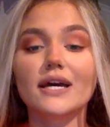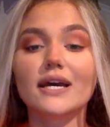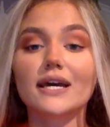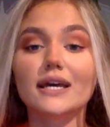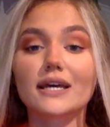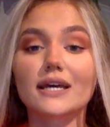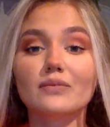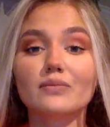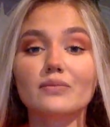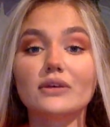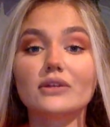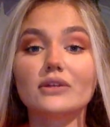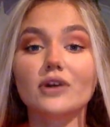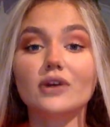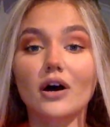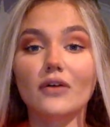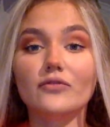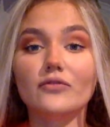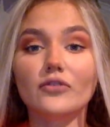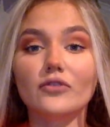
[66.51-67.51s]
It can be
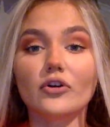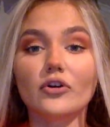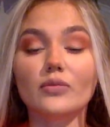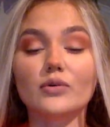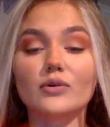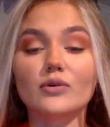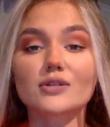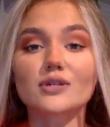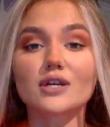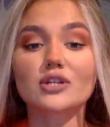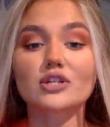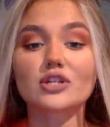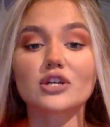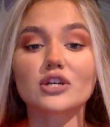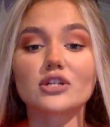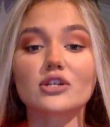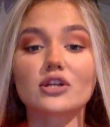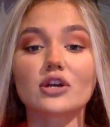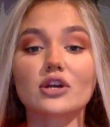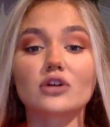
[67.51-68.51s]
nonverbal, such
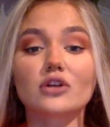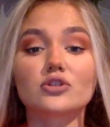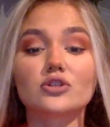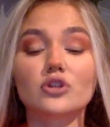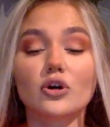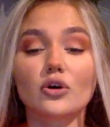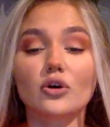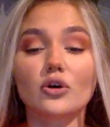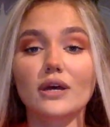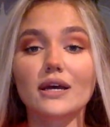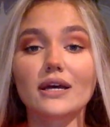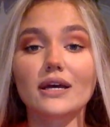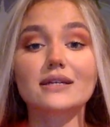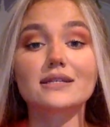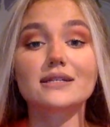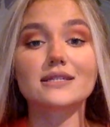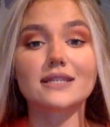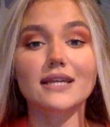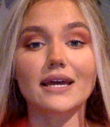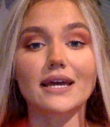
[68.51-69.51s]
as showing a
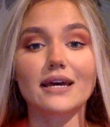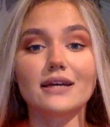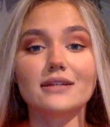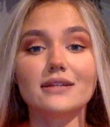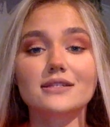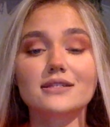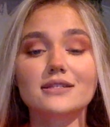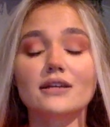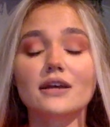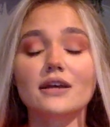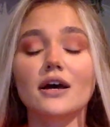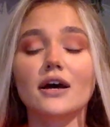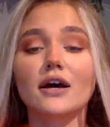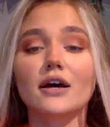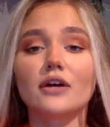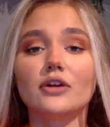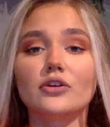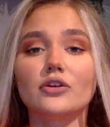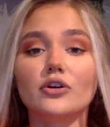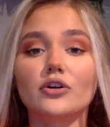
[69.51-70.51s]
stance,
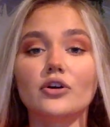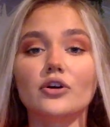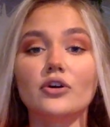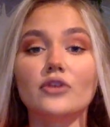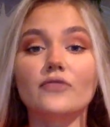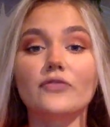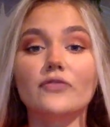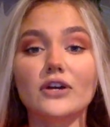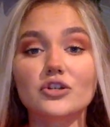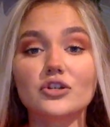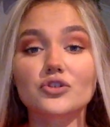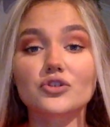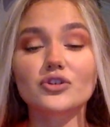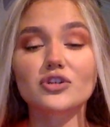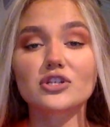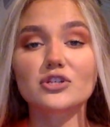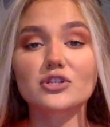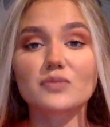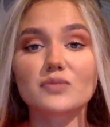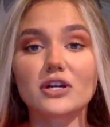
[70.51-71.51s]
your facial
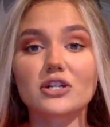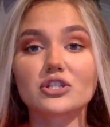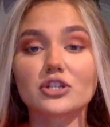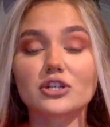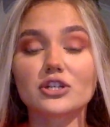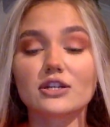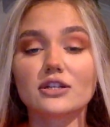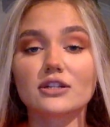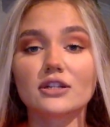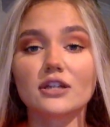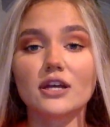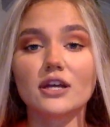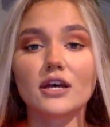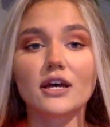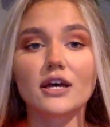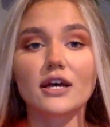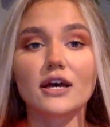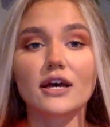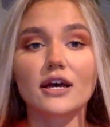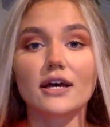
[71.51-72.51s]
expression,
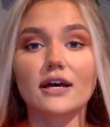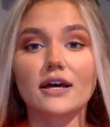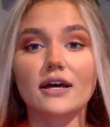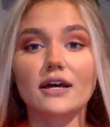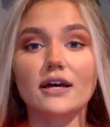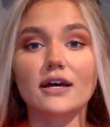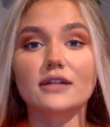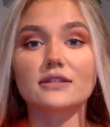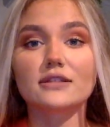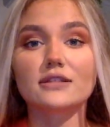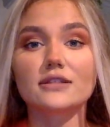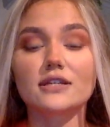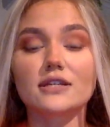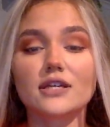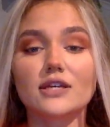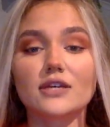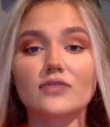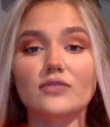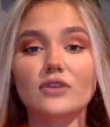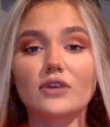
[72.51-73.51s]
and
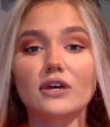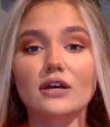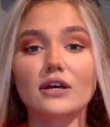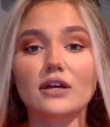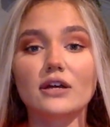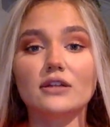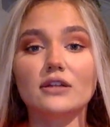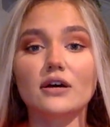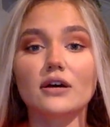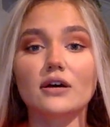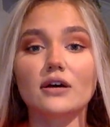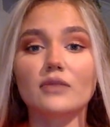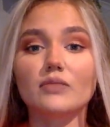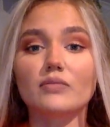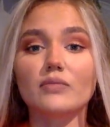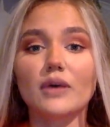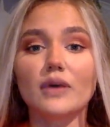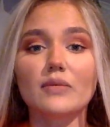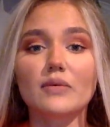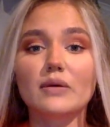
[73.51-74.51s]
even
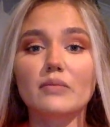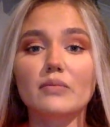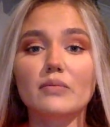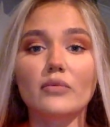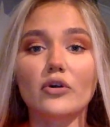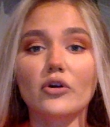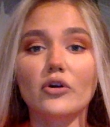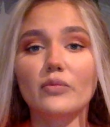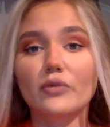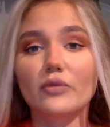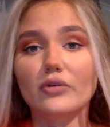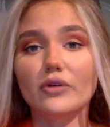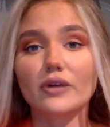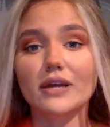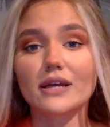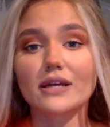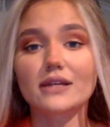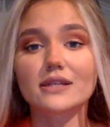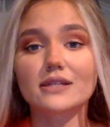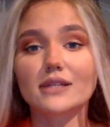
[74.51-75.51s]
maybe
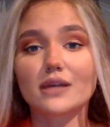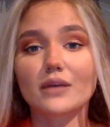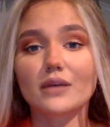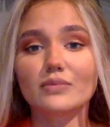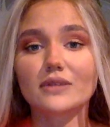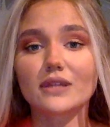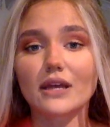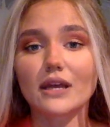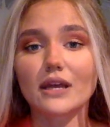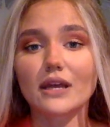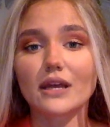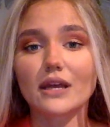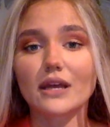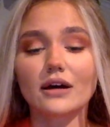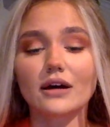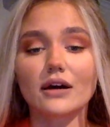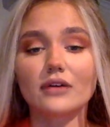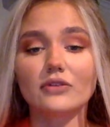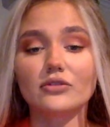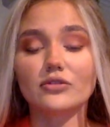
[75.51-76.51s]
murmuring something
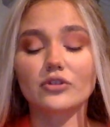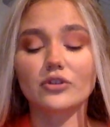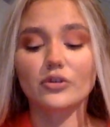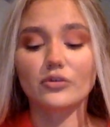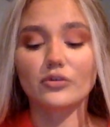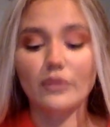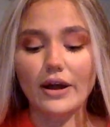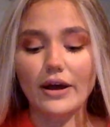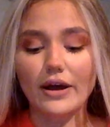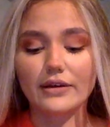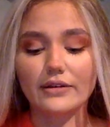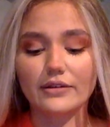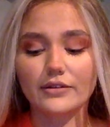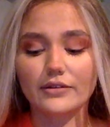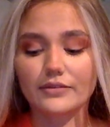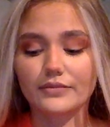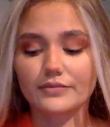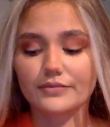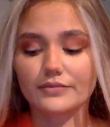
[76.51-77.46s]
under your breath.